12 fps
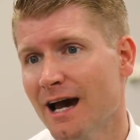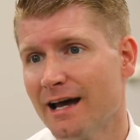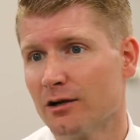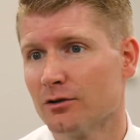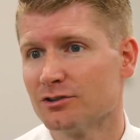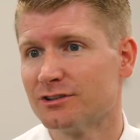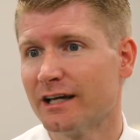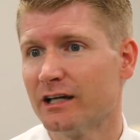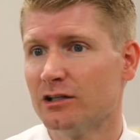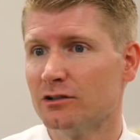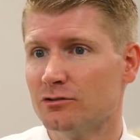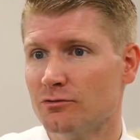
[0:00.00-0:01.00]
and it'll
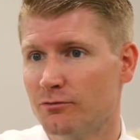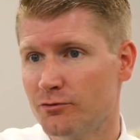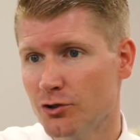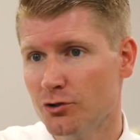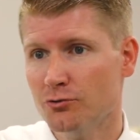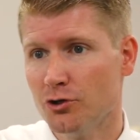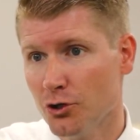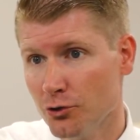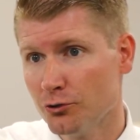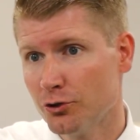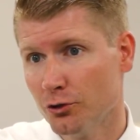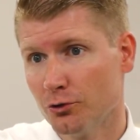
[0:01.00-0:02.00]
say View
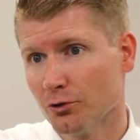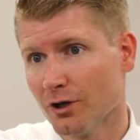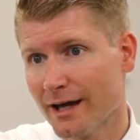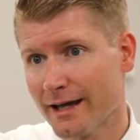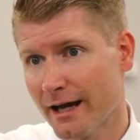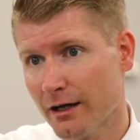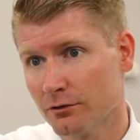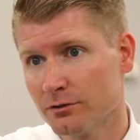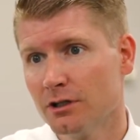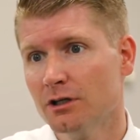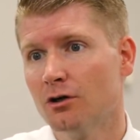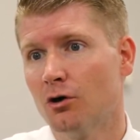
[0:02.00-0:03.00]
New Google Layout
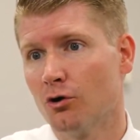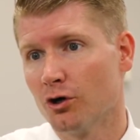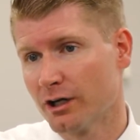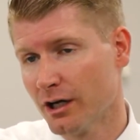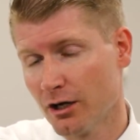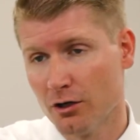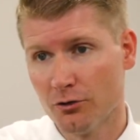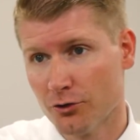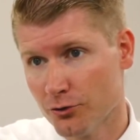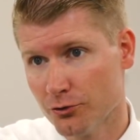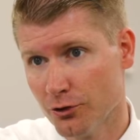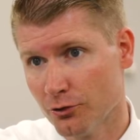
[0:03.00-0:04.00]
or Cut
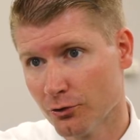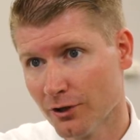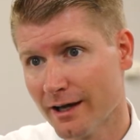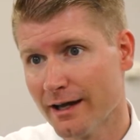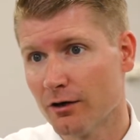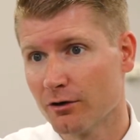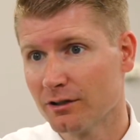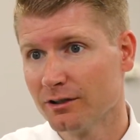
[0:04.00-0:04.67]
on New Google Layout.